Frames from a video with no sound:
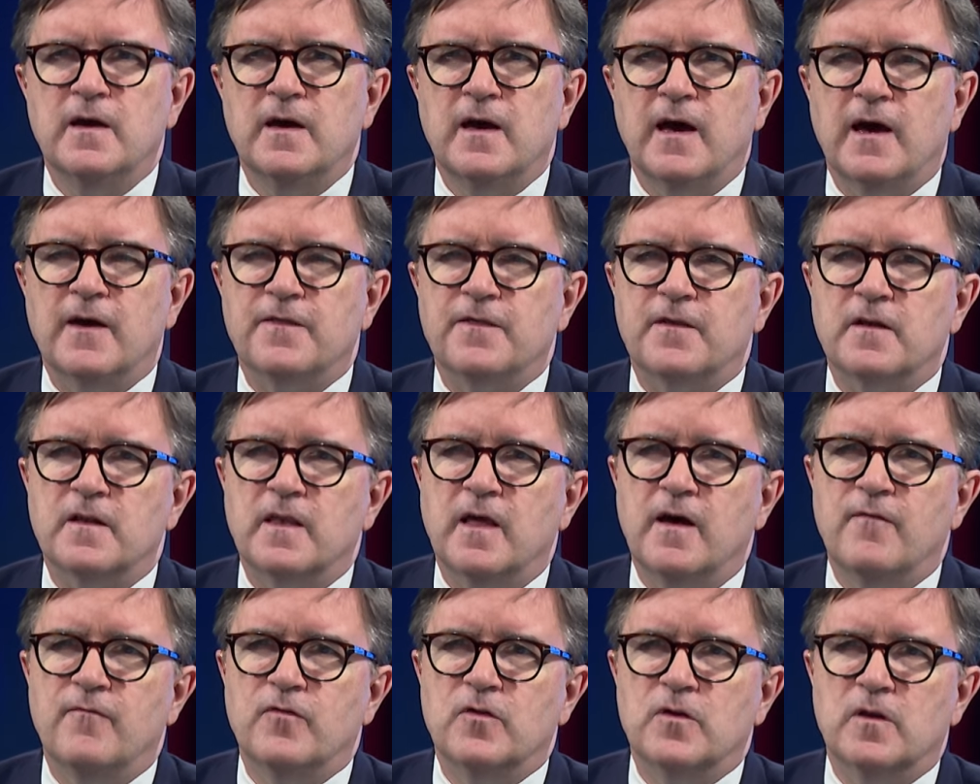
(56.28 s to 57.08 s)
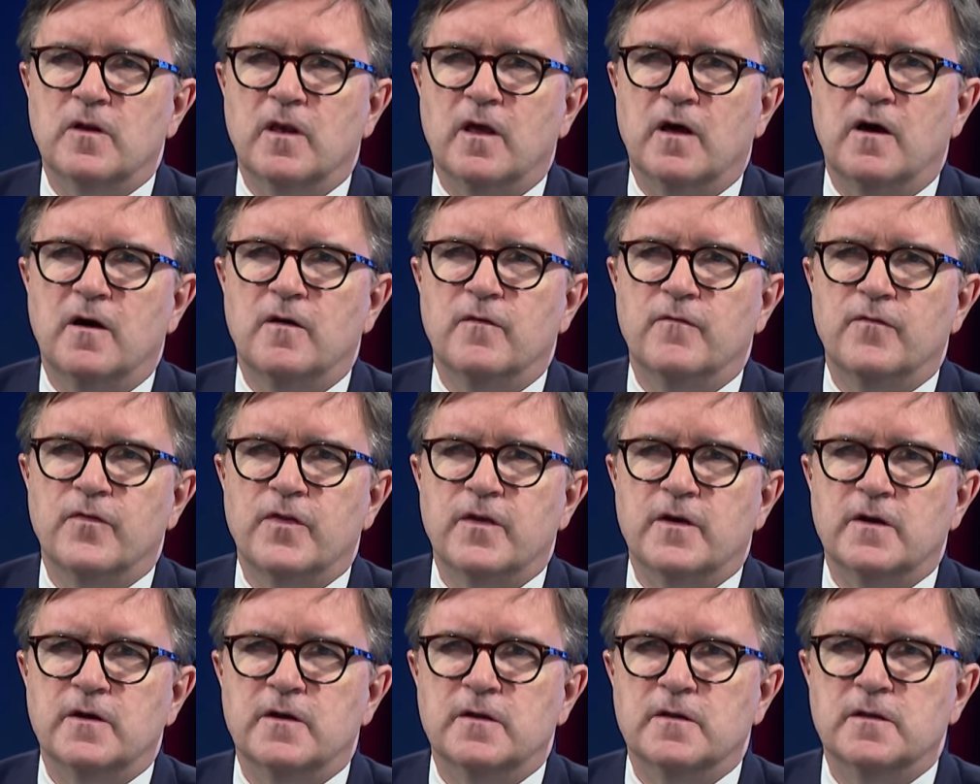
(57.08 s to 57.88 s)
at the level of
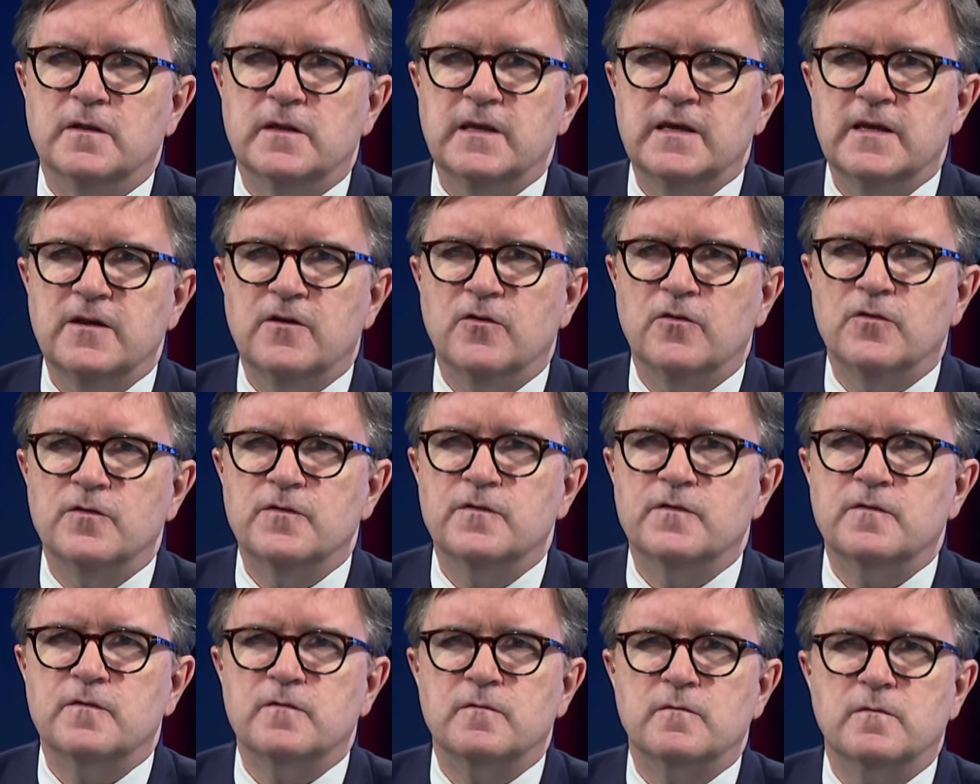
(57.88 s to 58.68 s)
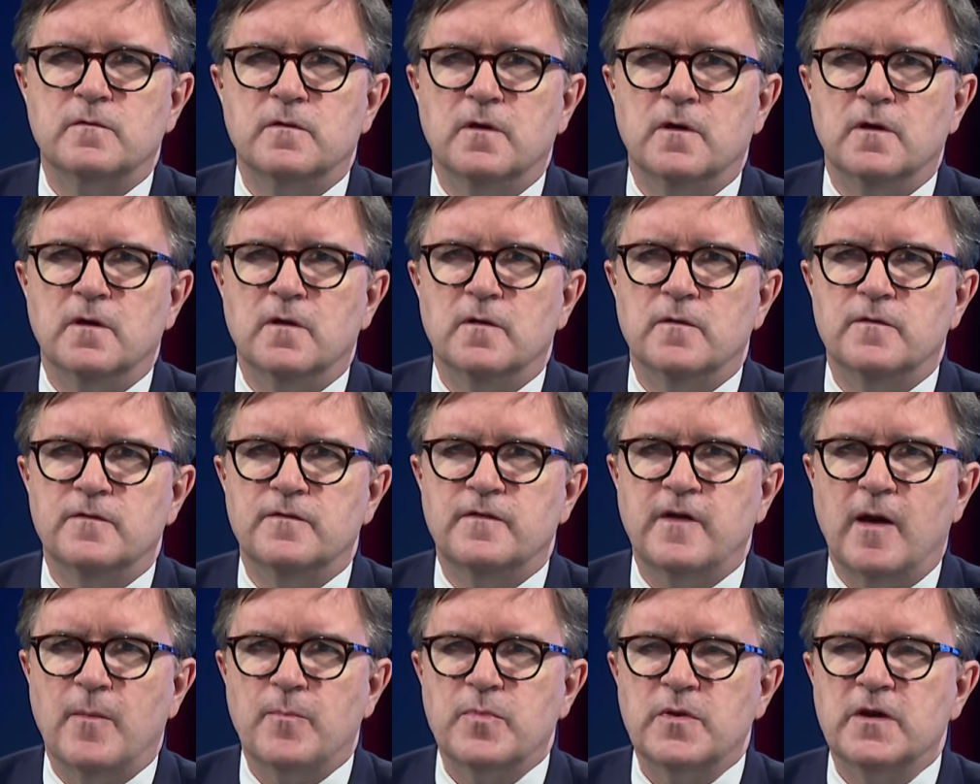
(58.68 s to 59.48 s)
the leaders, the
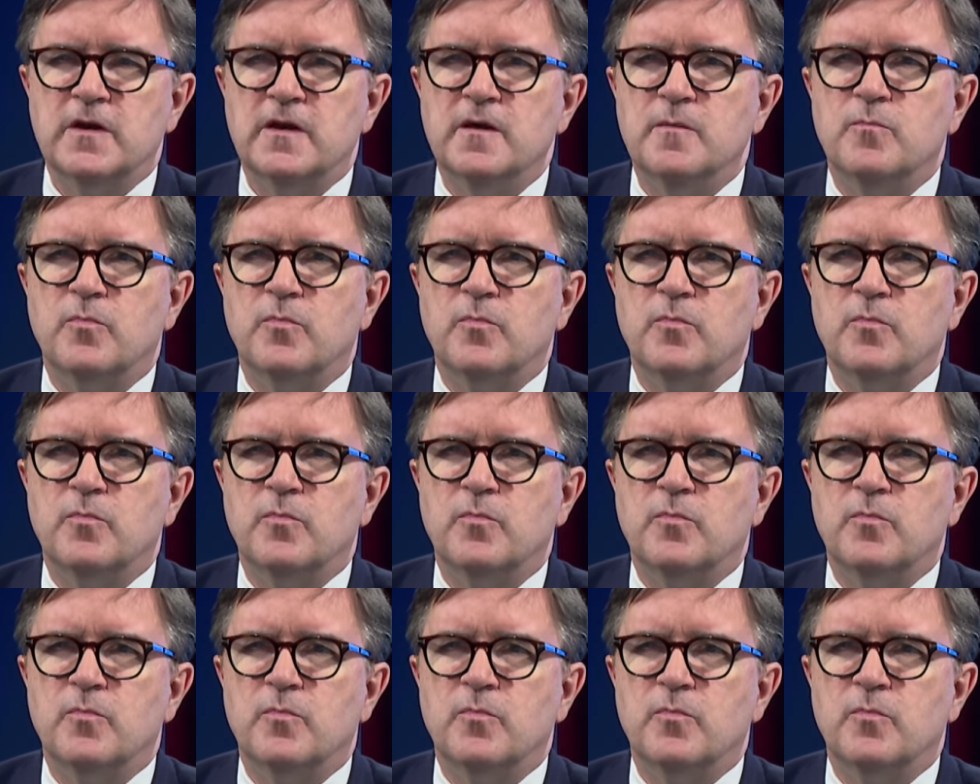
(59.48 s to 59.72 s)
deputy